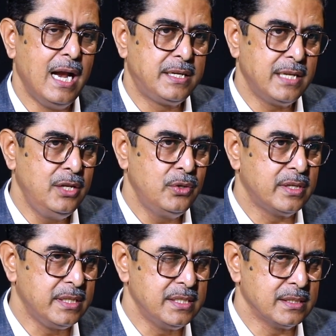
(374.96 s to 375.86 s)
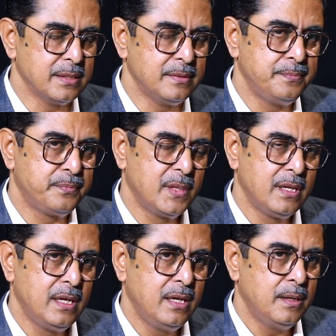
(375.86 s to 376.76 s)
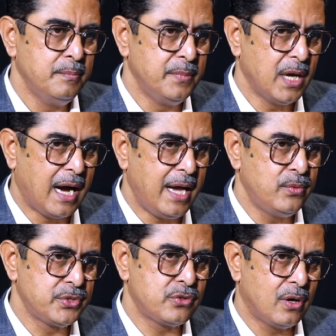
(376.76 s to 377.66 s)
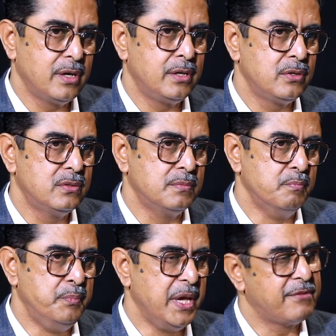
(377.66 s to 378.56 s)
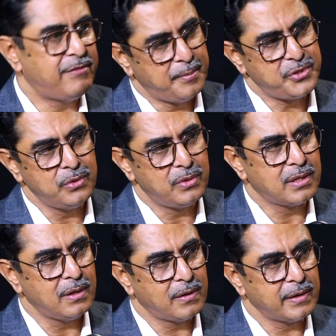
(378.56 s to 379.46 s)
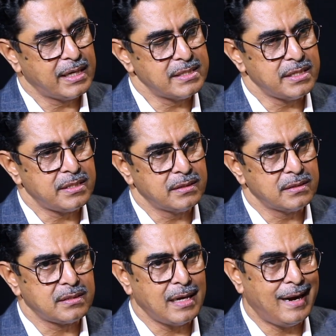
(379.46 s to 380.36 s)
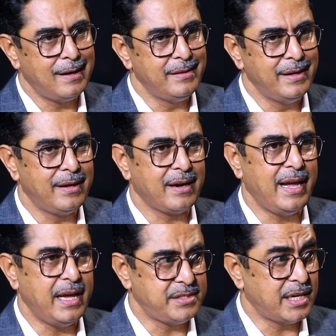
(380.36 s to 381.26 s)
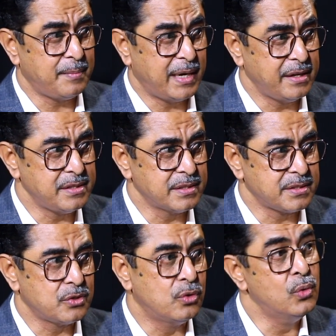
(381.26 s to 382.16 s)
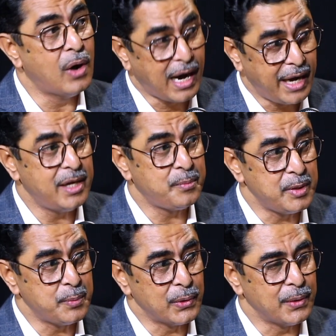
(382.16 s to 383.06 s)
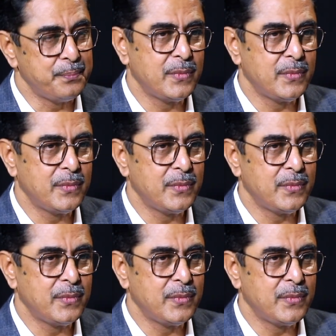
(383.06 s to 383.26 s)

I'll tell you a reason. I was talking to big pharmaceutical organizations and their HR managers who hire people.